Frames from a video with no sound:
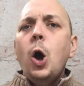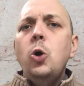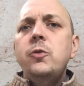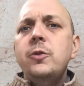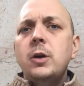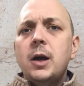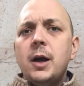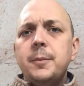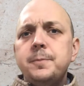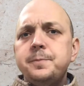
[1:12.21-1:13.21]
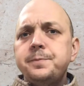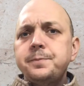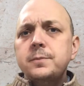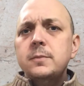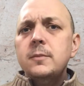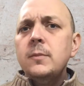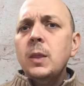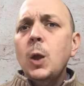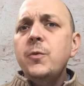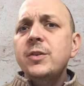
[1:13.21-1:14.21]
Over
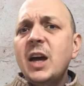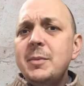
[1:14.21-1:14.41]
time,